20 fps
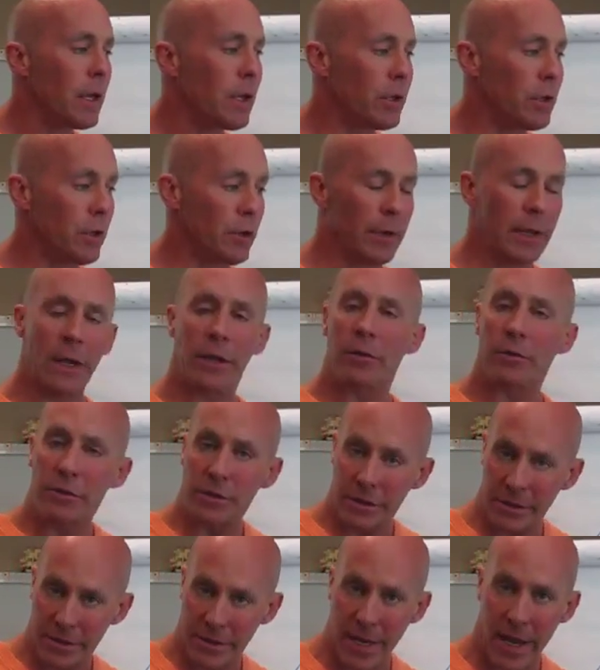your
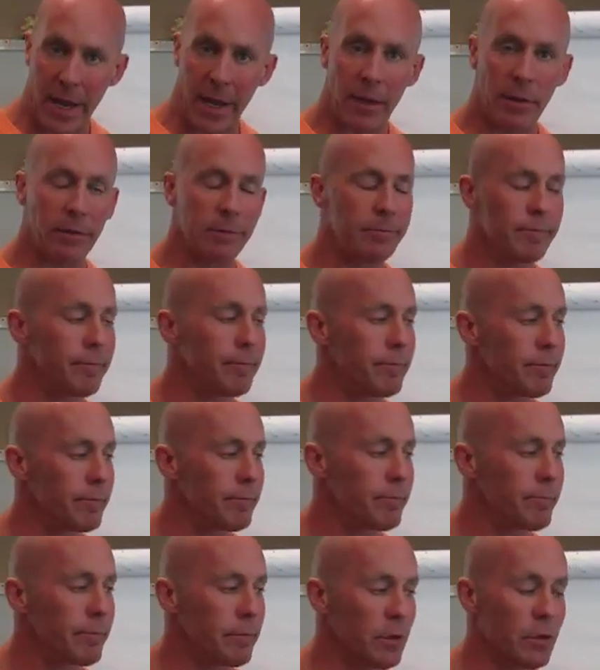energy's down,
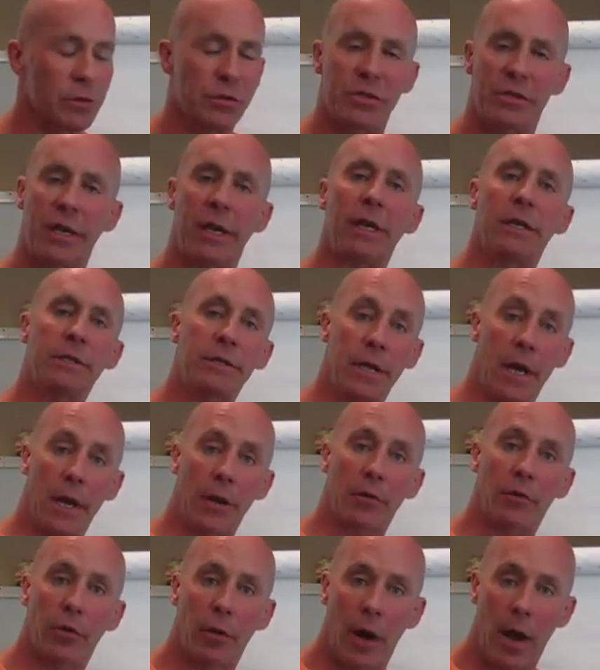your skin's
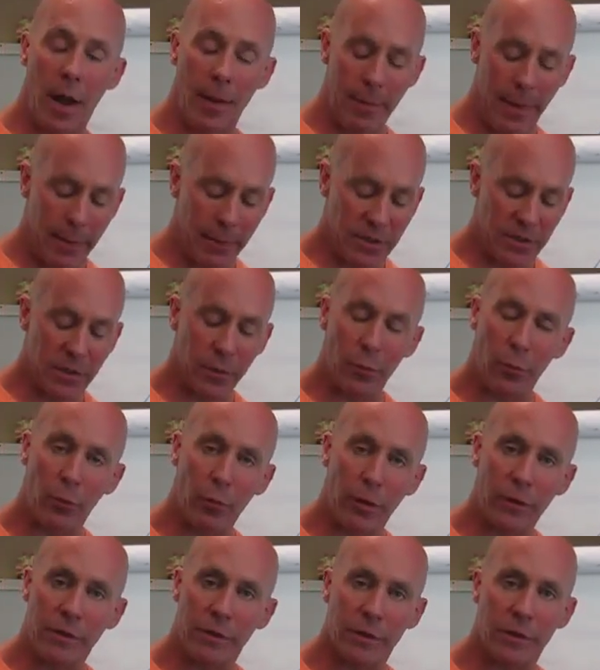gotten dry, maybe some
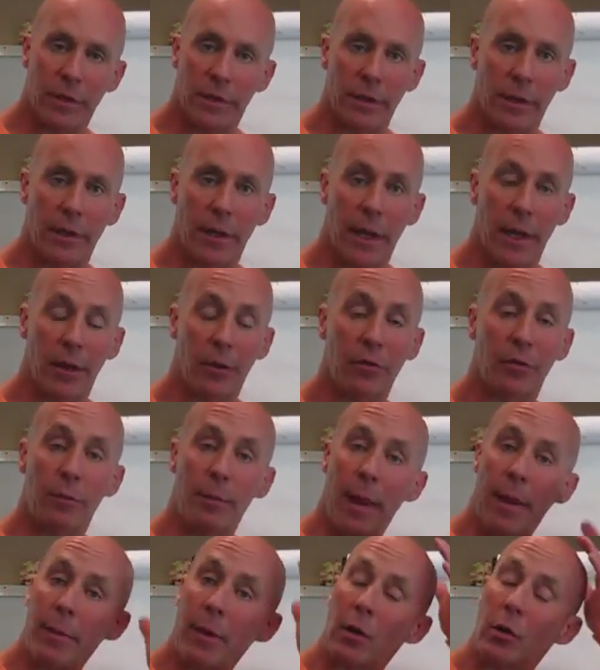ridges on the nails,
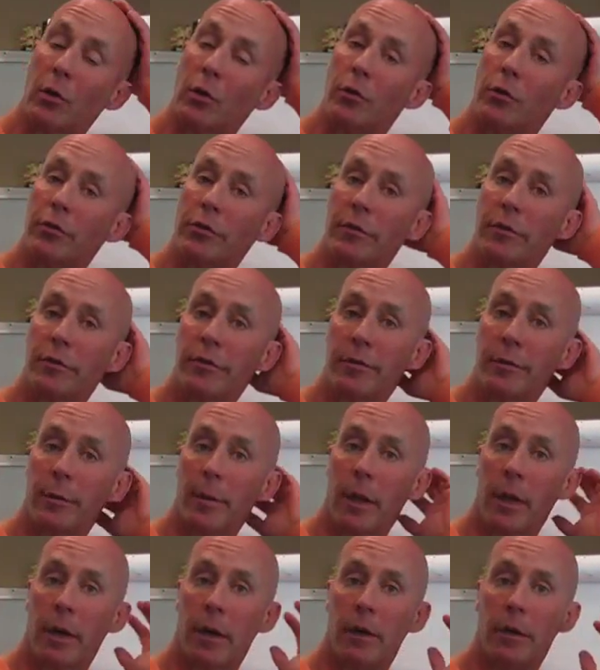maybe losing some
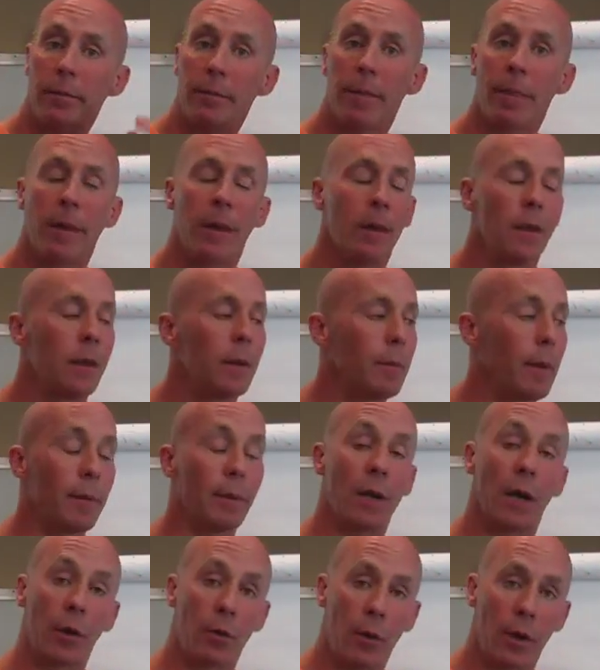hair,
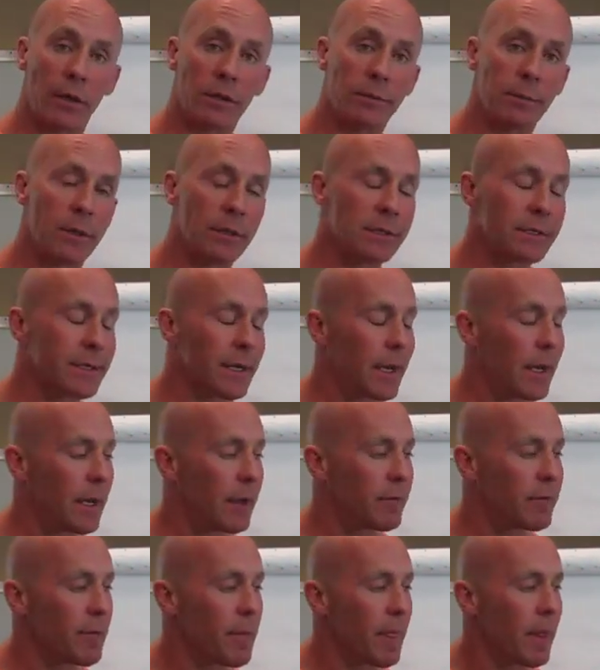maybe not quite as much as I
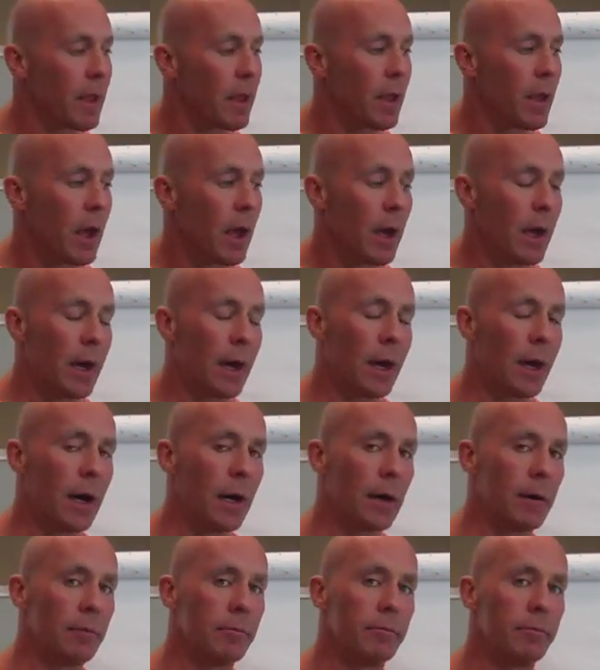have.
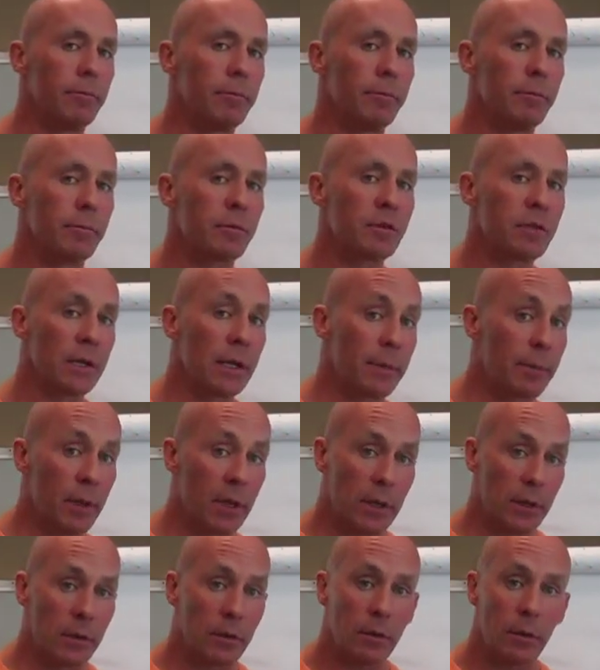
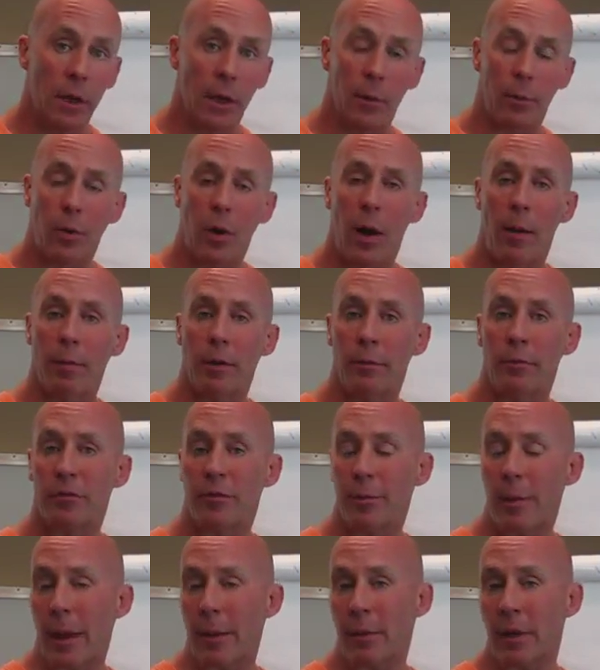Sleeping
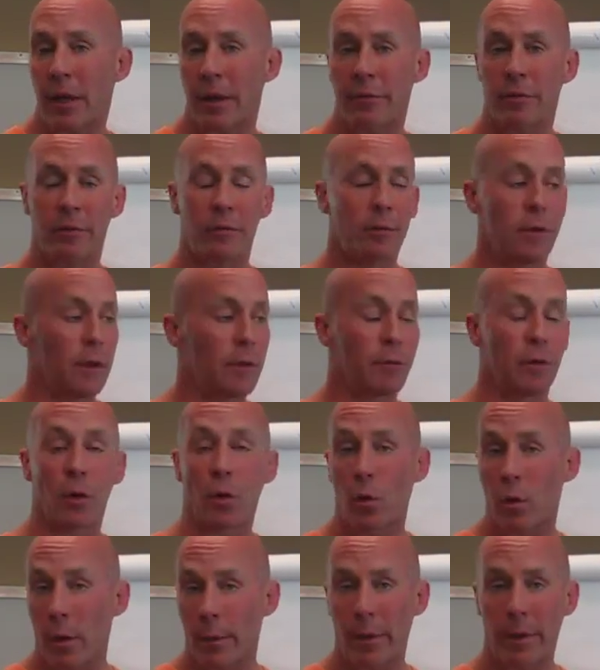problems, maybe even if you're
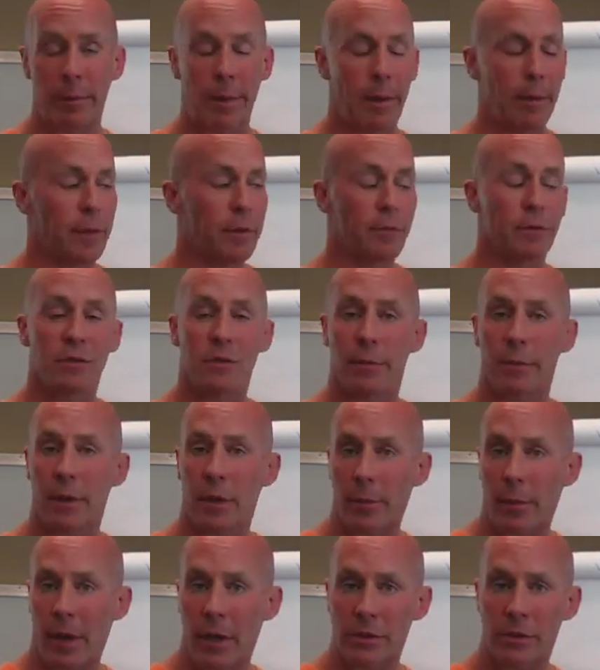a woman, maybe even some
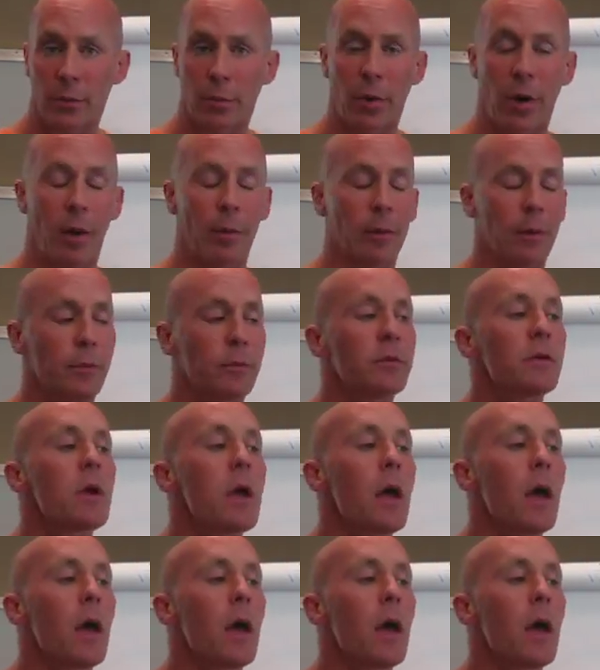menopausal problems.